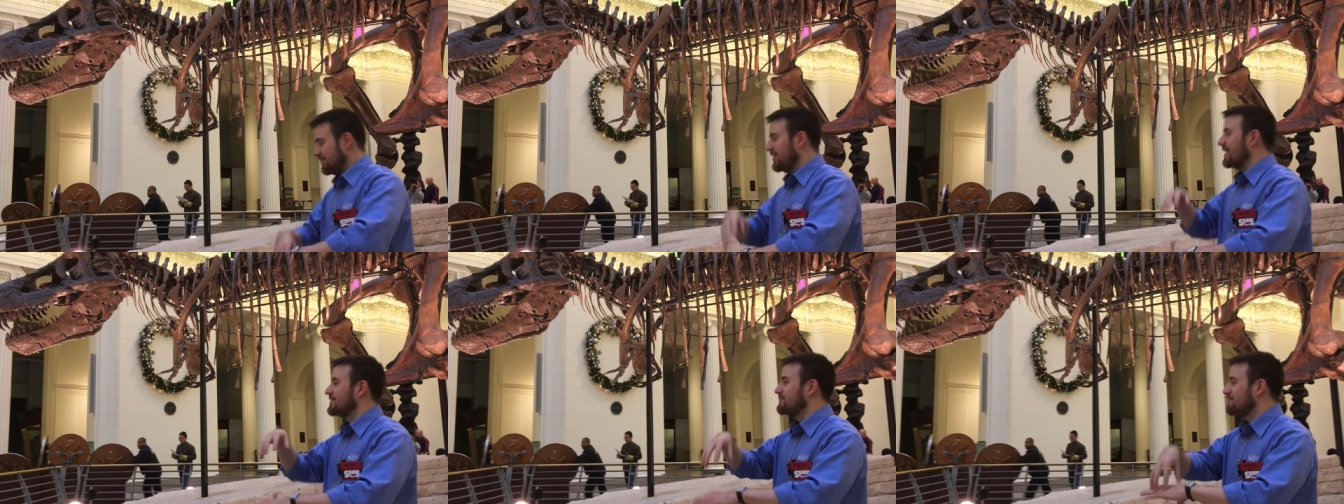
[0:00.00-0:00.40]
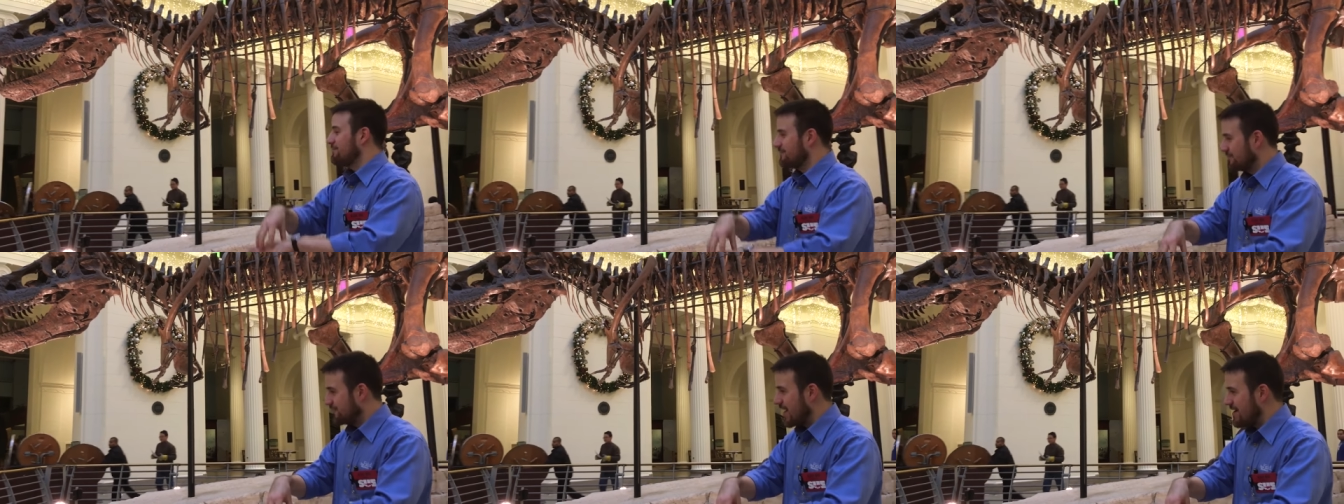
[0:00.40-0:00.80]
Plus
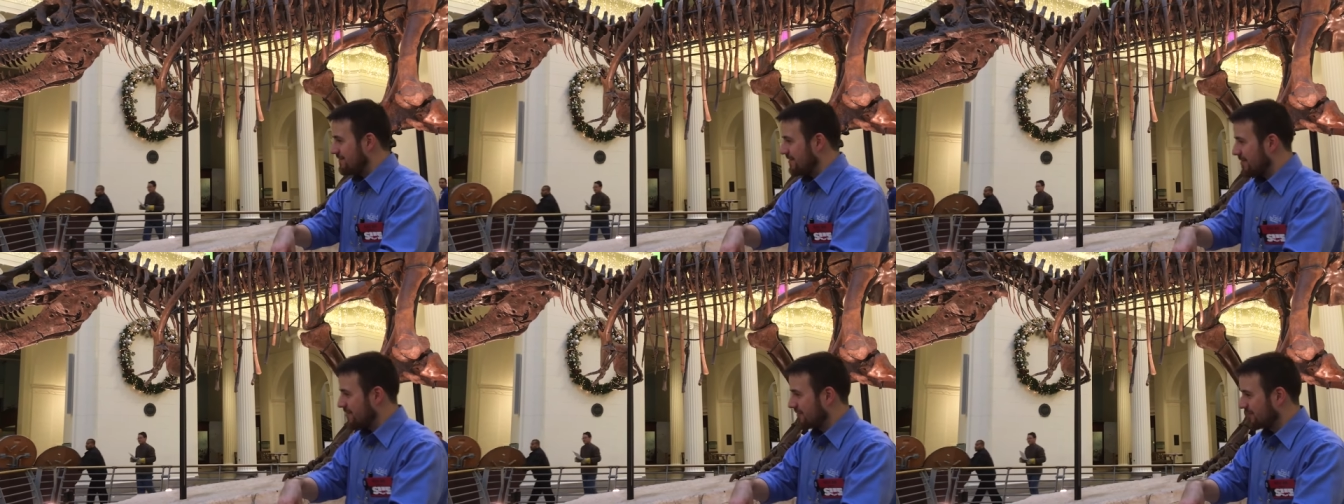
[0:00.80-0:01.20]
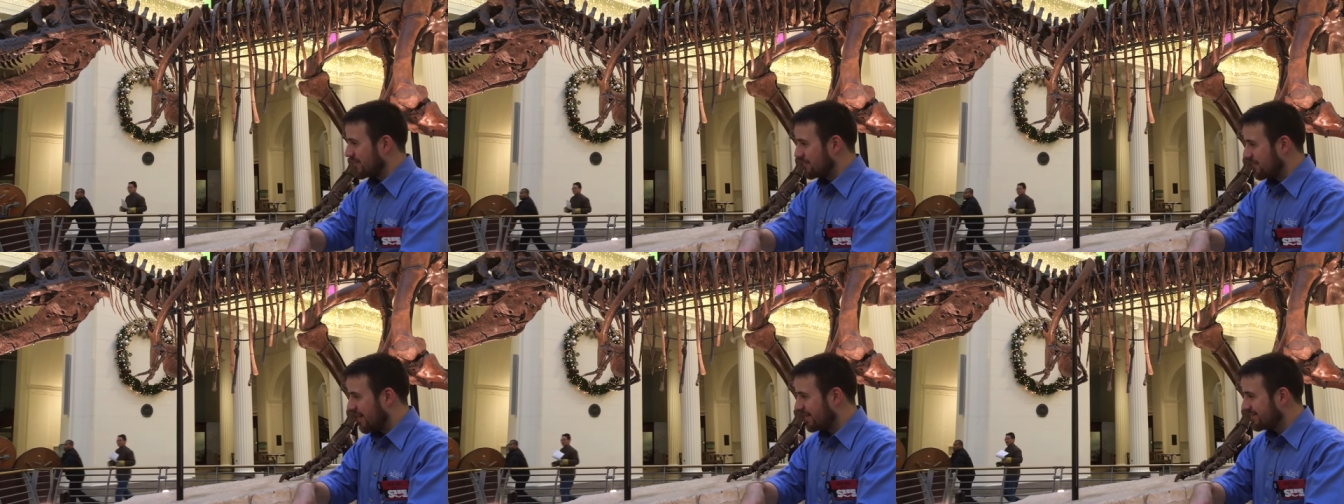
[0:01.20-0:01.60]
private
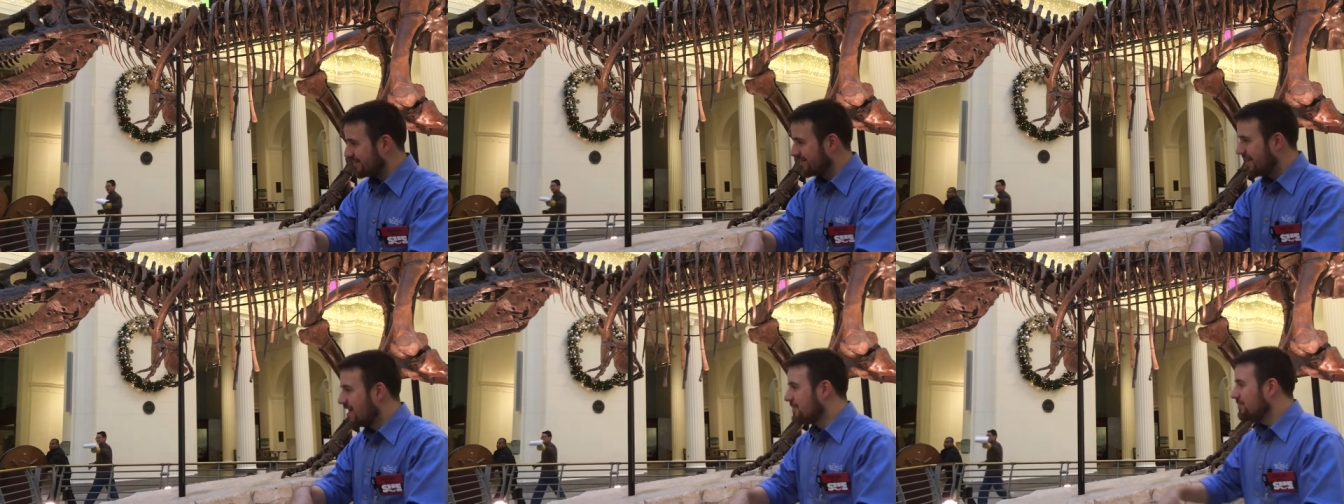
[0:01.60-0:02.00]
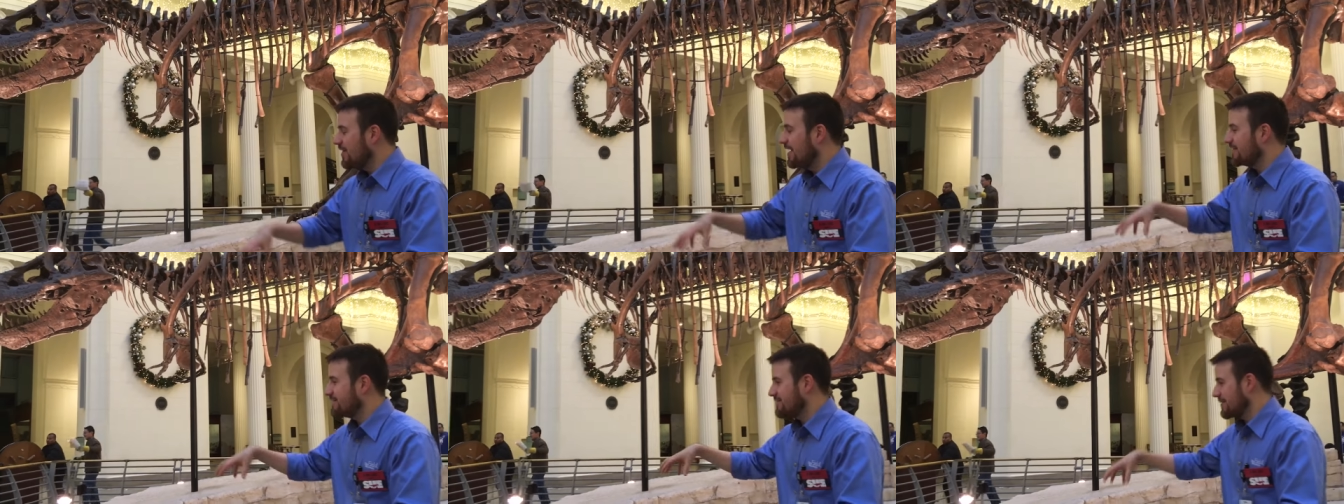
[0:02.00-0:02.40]
ownership rights,
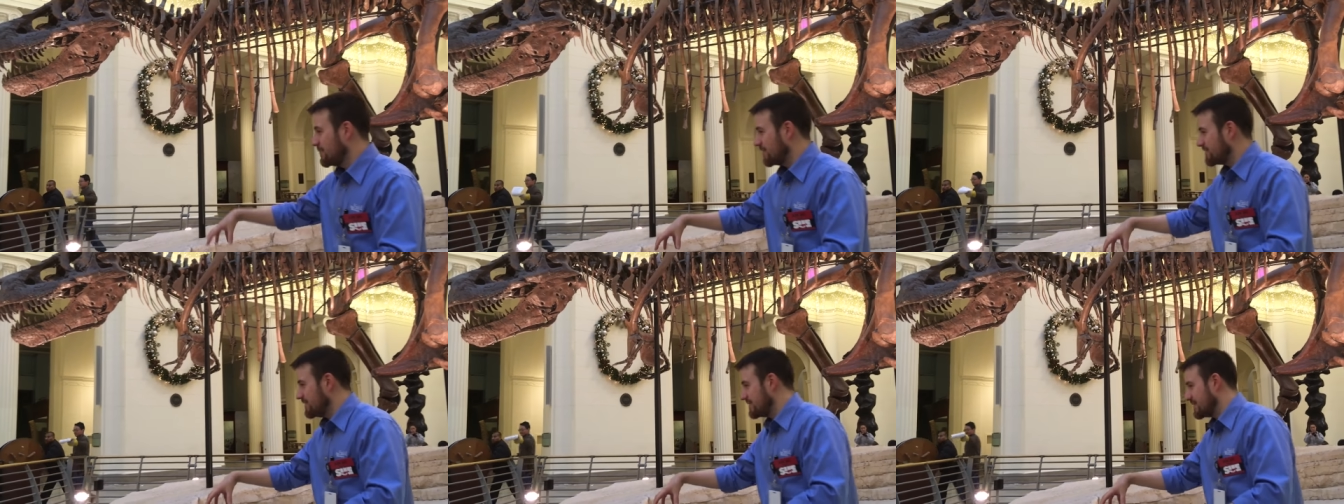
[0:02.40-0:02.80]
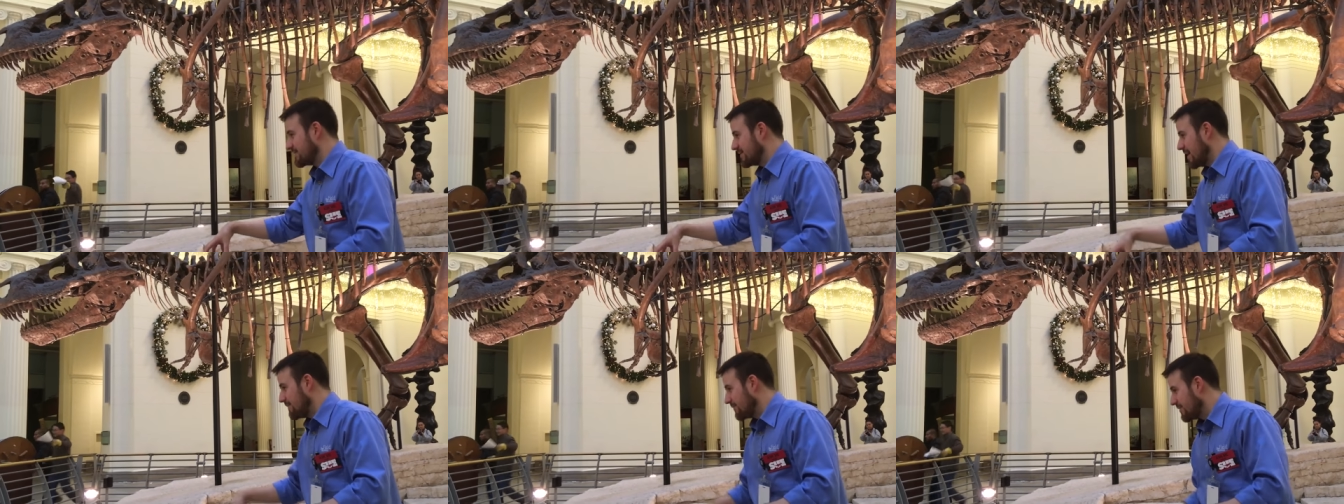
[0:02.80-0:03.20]
plus the person that
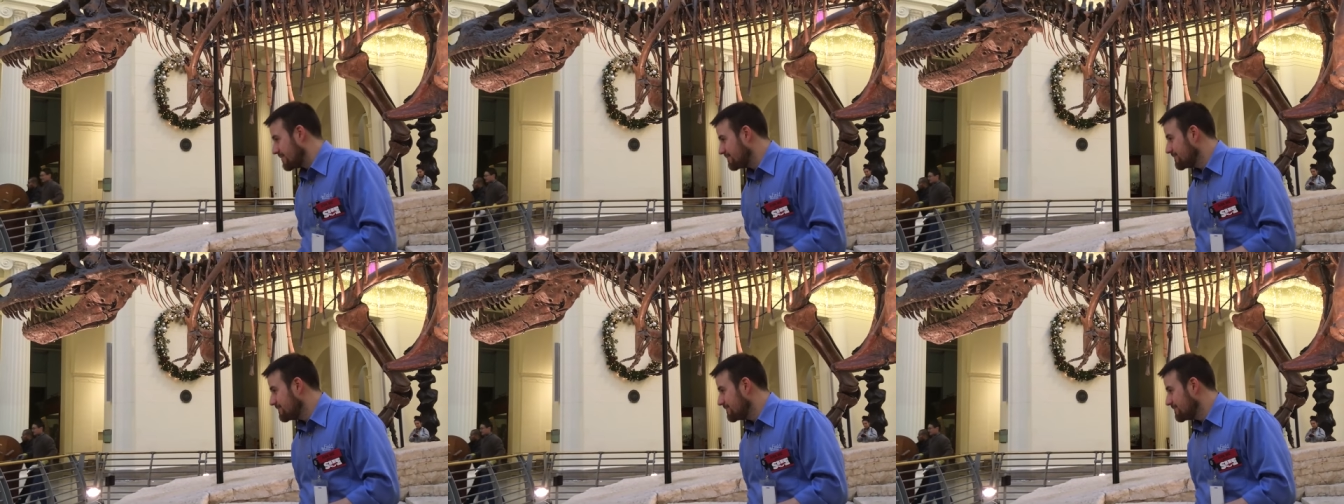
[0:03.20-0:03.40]
discovered it.